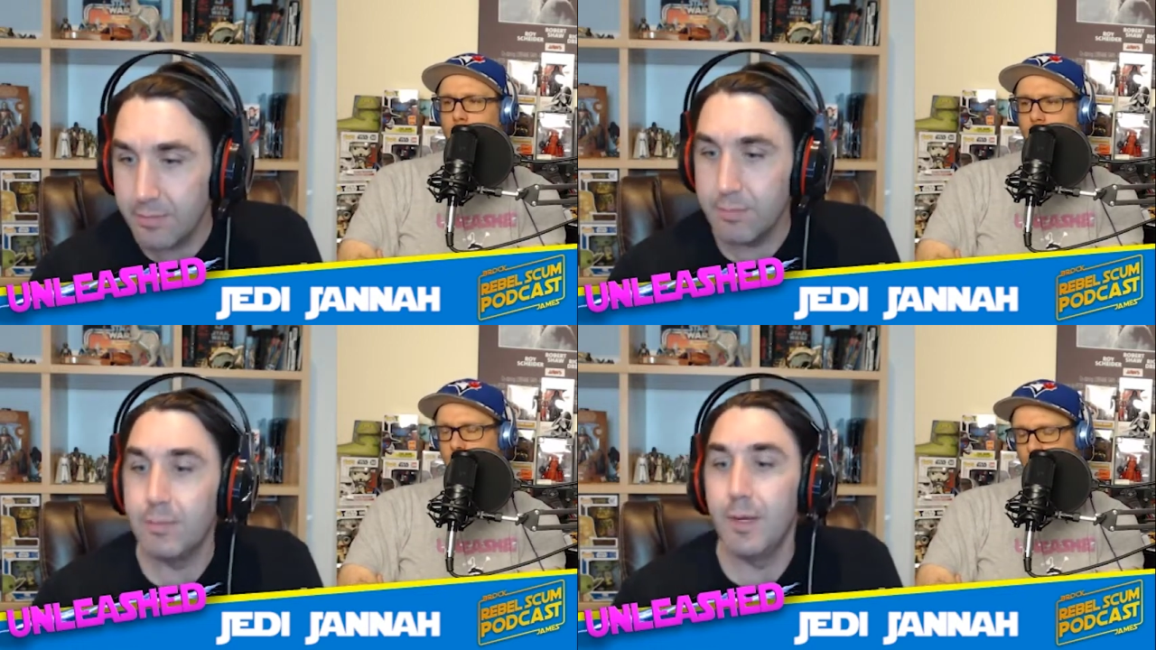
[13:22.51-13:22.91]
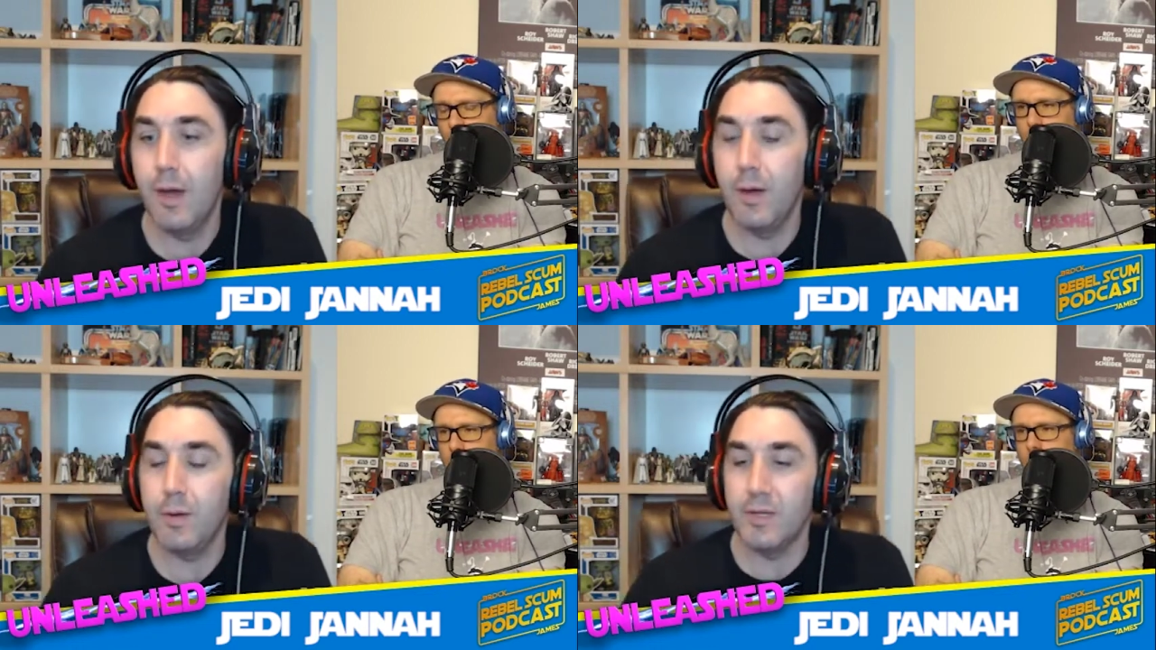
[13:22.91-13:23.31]
Speaker 1: Mm-hmm.
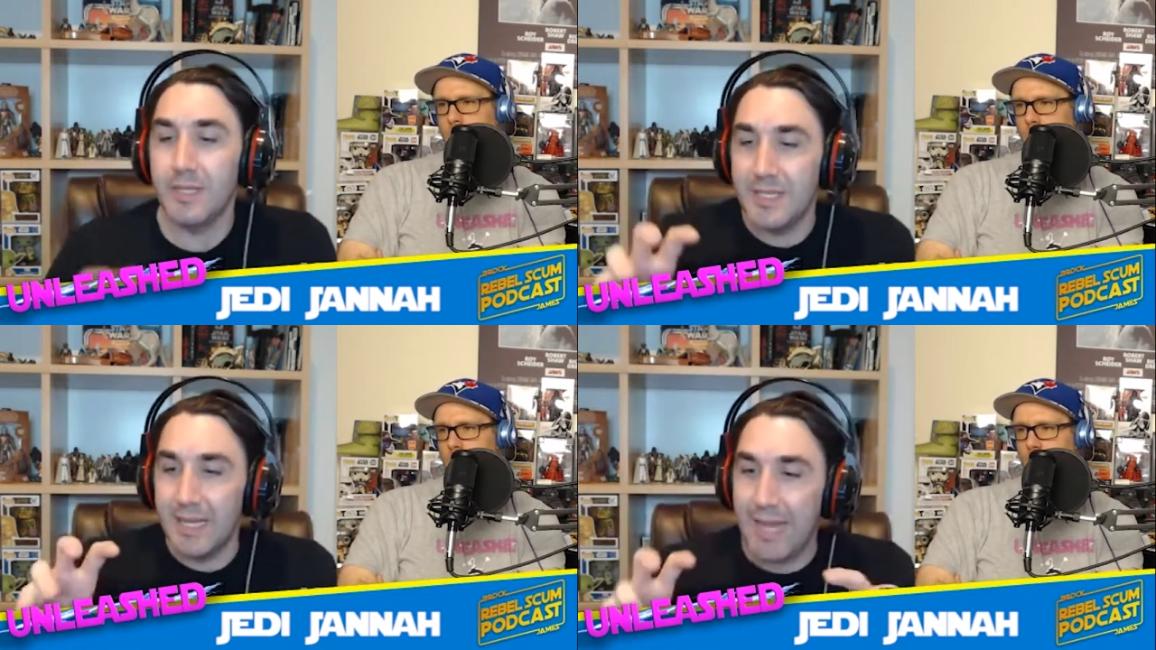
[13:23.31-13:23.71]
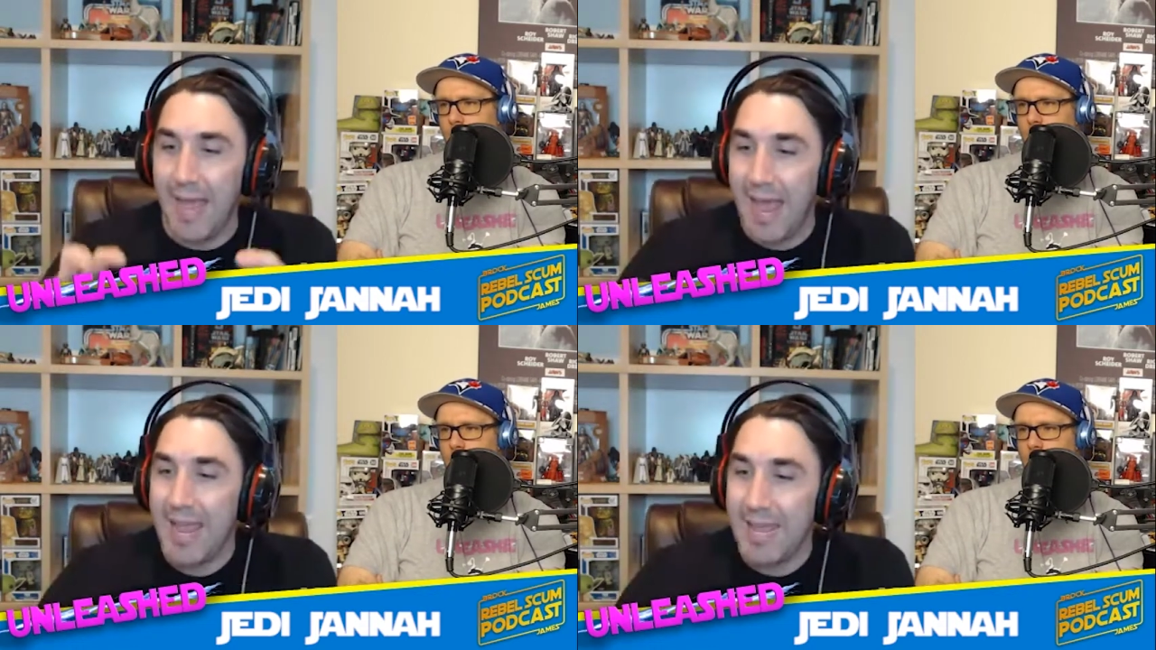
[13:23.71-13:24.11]
I would like to
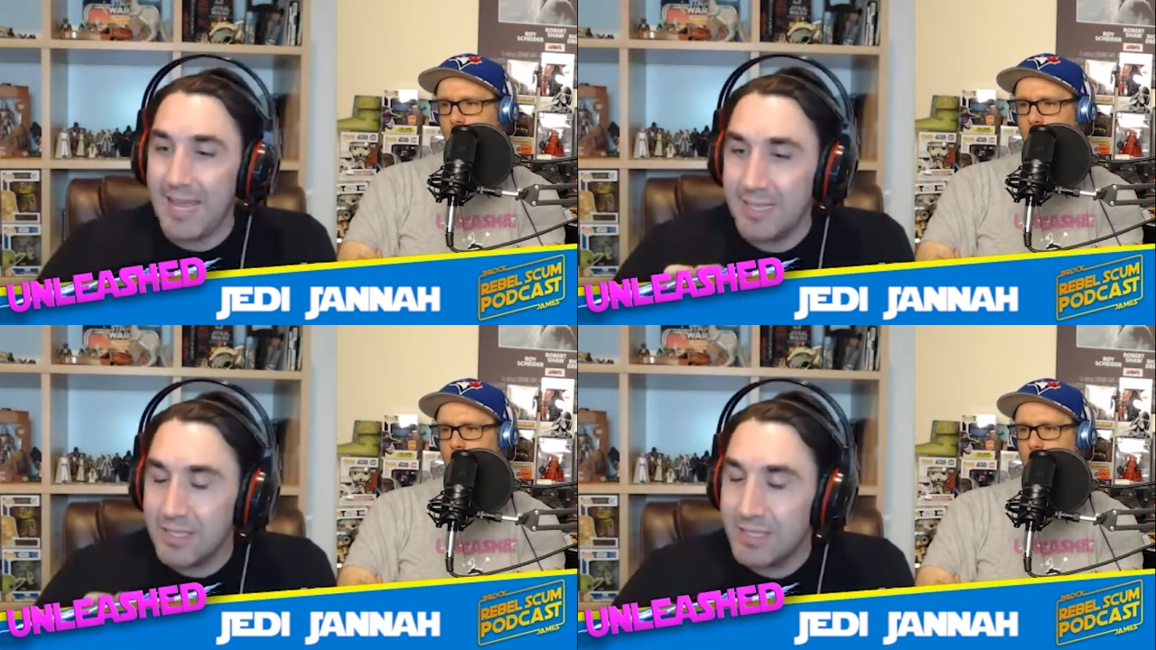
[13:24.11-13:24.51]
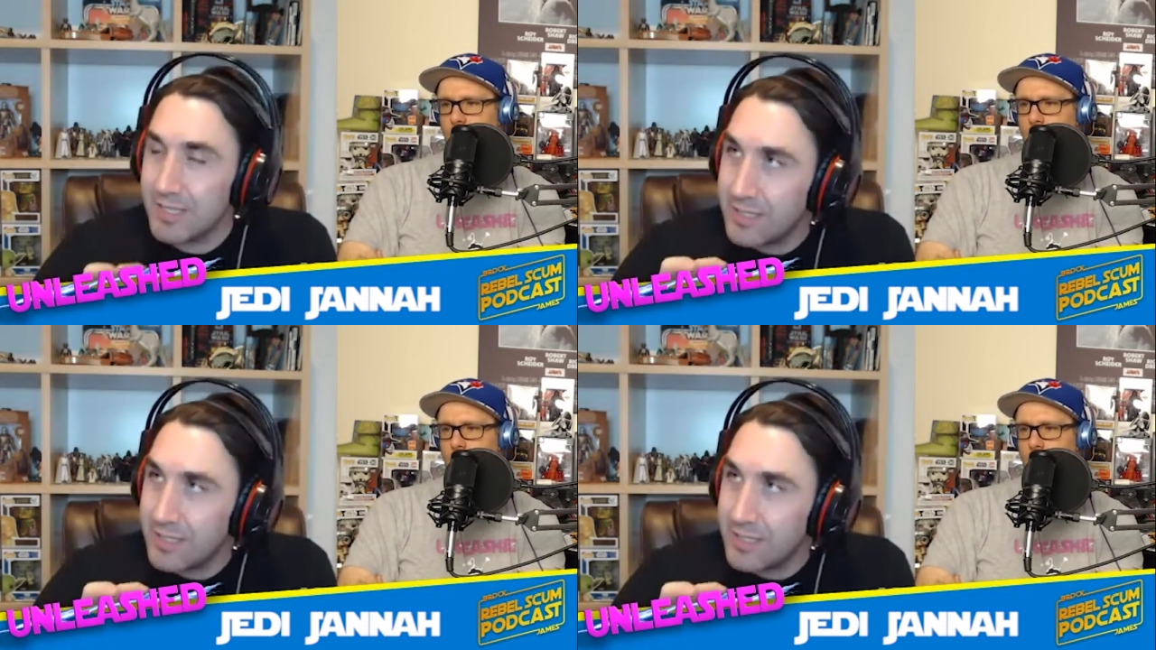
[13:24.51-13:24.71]
see a